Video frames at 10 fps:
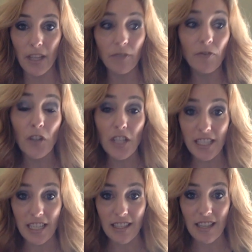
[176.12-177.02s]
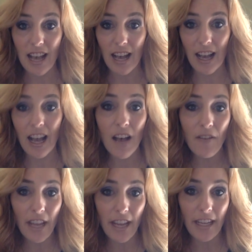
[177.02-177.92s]
For instance, I have
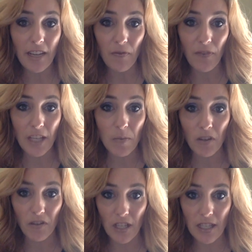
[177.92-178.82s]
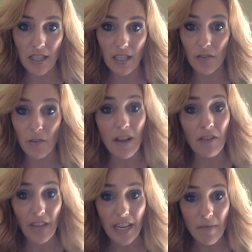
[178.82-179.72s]
a Facebook friends list for my
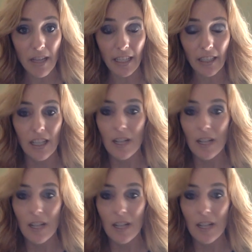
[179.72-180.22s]
family